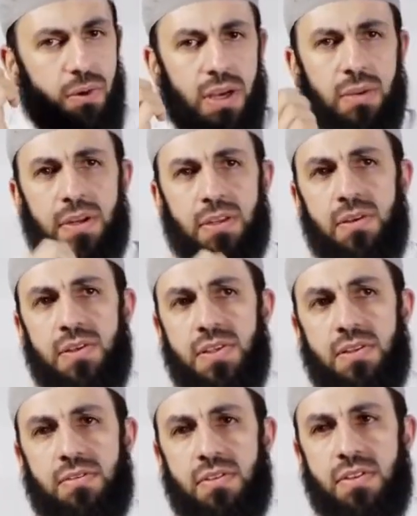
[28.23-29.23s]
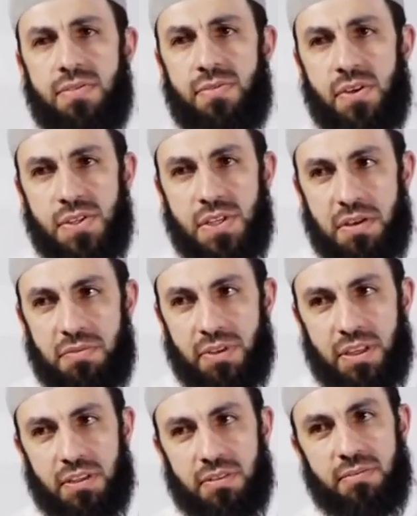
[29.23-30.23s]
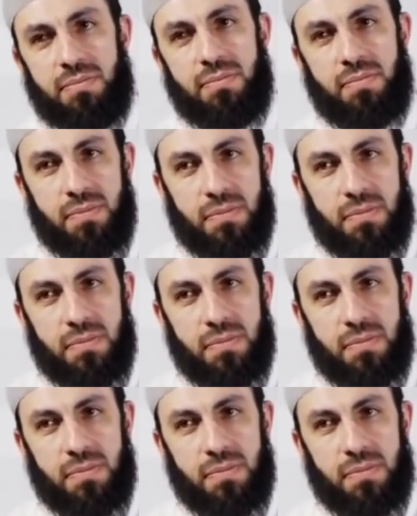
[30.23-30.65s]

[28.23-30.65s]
Allahu Akbar, are you listening to this verse carefully?